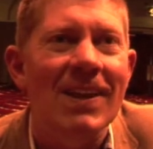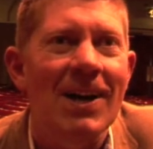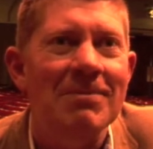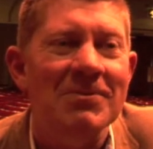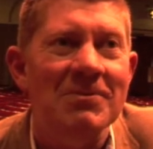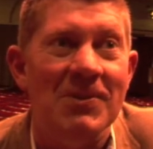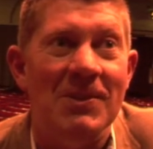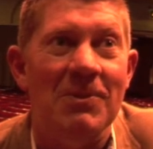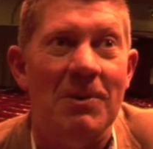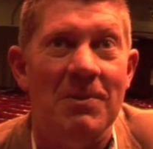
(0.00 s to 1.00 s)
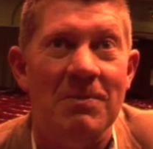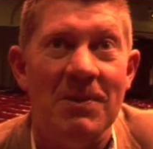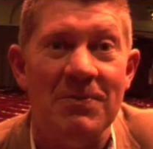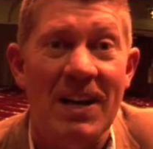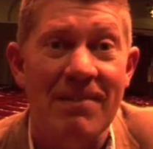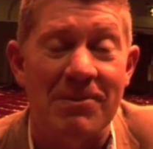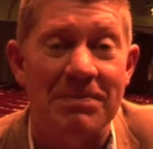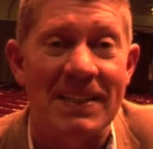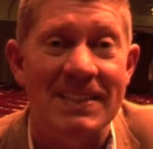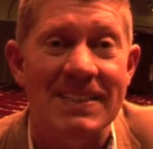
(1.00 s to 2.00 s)
My favourite
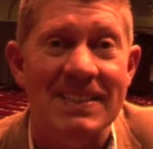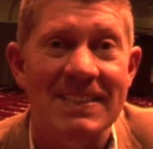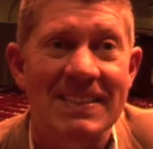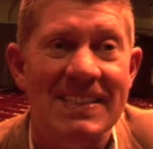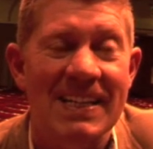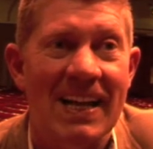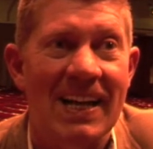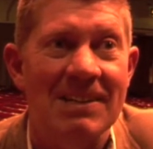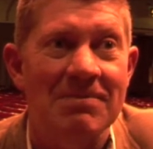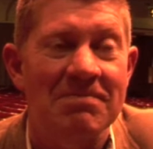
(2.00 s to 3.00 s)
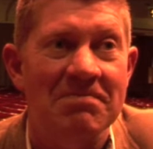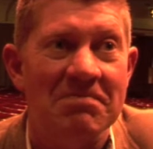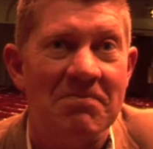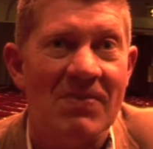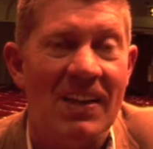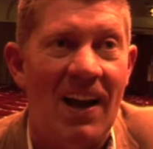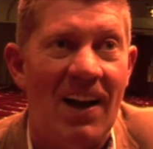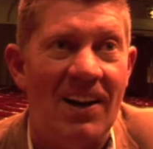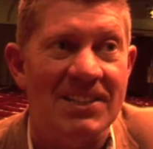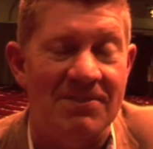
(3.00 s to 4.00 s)
piece? I
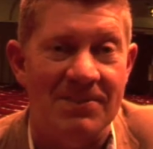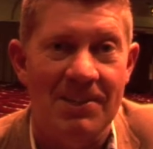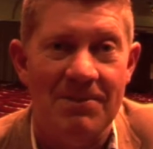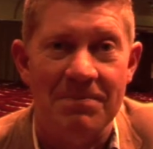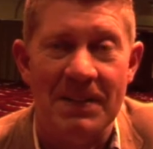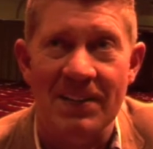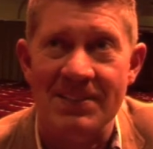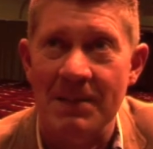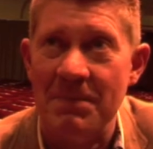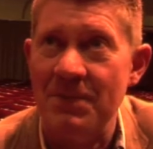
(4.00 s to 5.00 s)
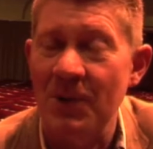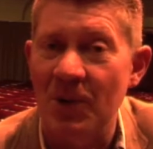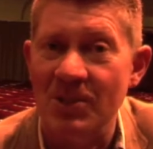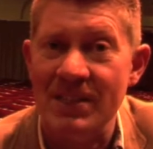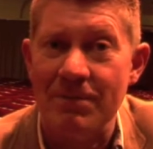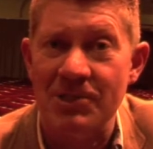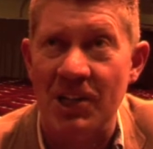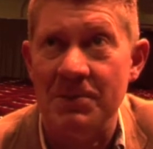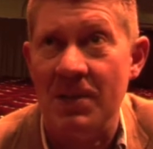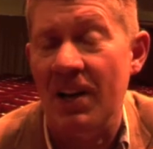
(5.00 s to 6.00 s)
don't know, I've been asked that before. Several
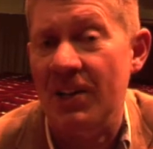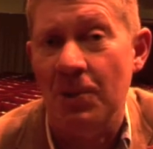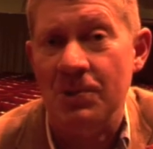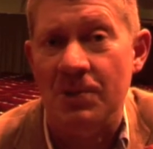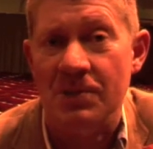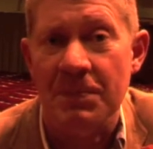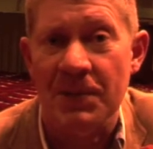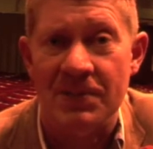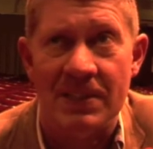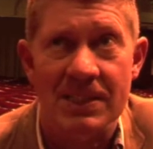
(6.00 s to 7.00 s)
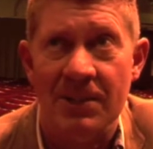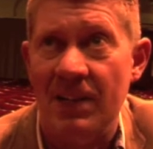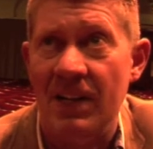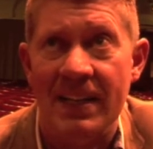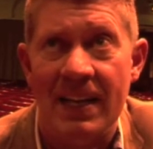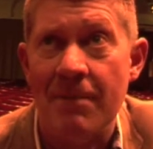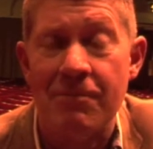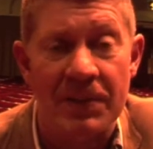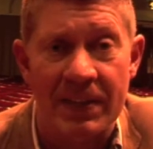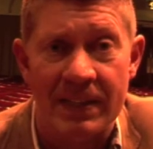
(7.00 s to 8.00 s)
types. I like all sorts of music, so I like
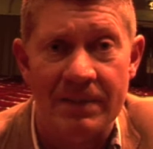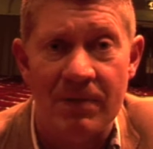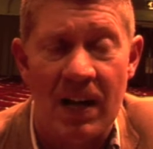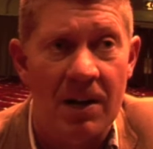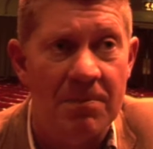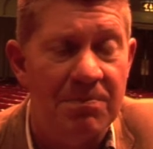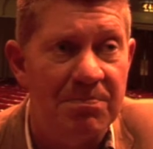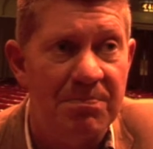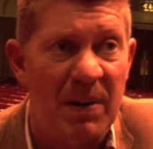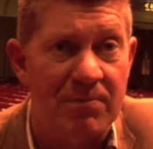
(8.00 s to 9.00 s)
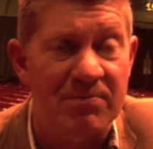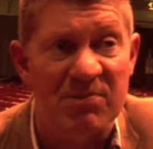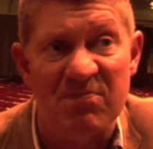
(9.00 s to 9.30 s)
everything, apart from